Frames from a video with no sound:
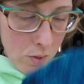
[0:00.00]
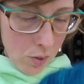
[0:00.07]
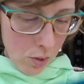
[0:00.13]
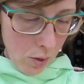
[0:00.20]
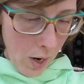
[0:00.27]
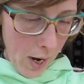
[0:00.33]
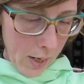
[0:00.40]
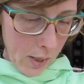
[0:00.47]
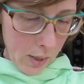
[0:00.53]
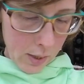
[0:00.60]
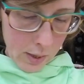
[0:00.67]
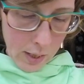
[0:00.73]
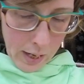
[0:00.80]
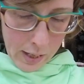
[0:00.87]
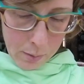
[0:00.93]
that are hiding in
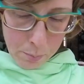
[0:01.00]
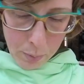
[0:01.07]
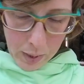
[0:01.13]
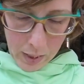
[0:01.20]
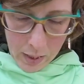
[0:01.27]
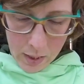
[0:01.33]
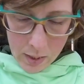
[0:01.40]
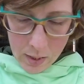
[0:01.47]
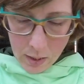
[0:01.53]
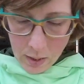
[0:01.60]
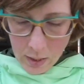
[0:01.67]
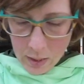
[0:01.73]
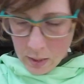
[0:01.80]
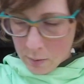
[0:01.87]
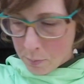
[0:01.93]
that bag,
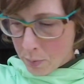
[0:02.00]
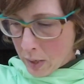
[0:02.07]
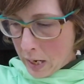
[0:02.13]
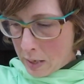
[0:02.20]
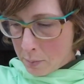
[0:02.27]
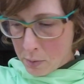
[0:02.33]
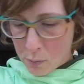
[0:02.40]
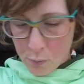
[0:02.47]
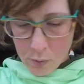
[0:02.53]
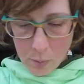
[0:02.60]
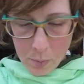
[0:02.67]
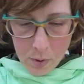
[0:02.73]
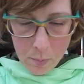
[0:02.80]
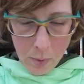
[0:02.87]
and I've kind of been flipping